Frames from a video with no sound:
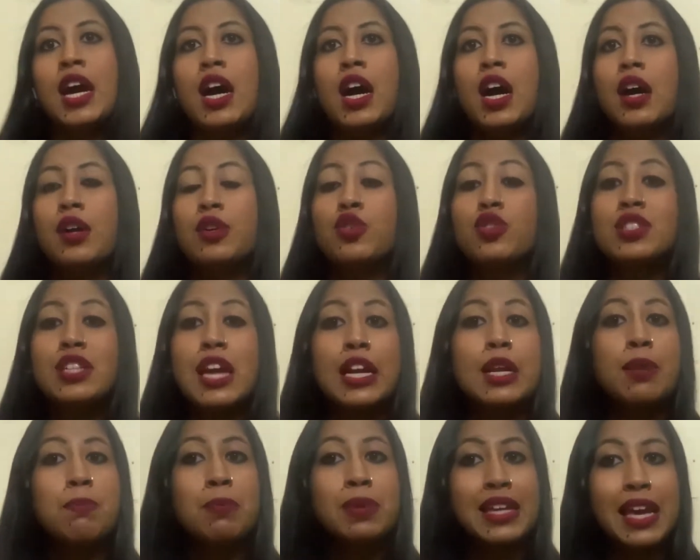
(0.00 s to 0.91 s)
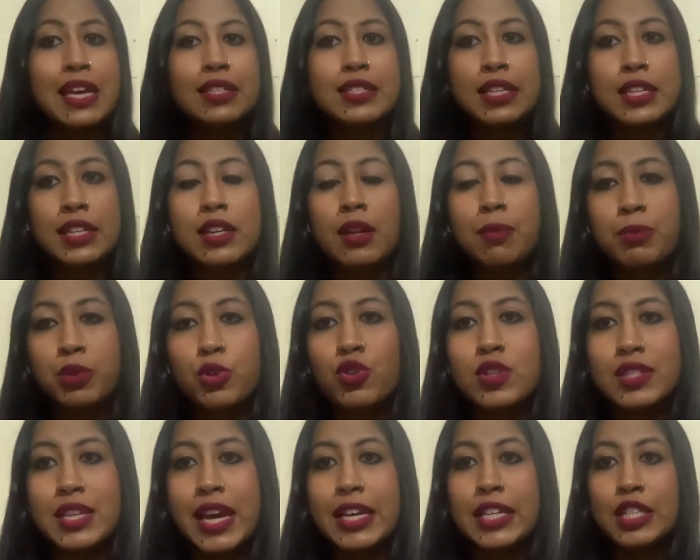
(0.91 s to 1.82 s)
uh, to study bsc in
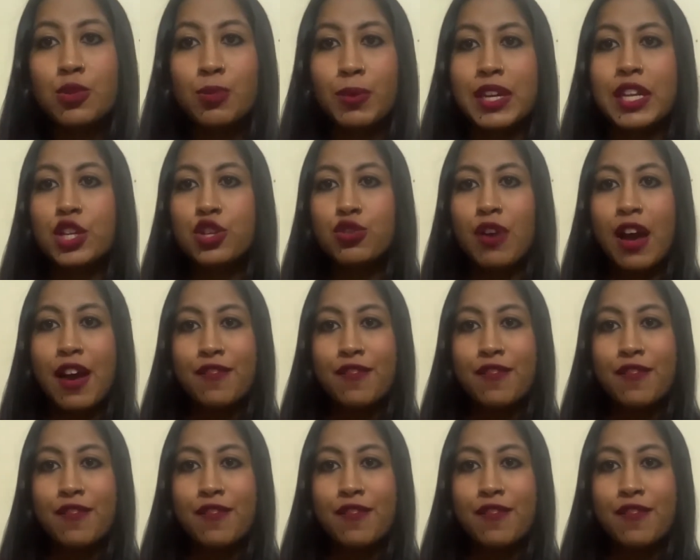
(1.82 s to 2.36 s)
computer science we need to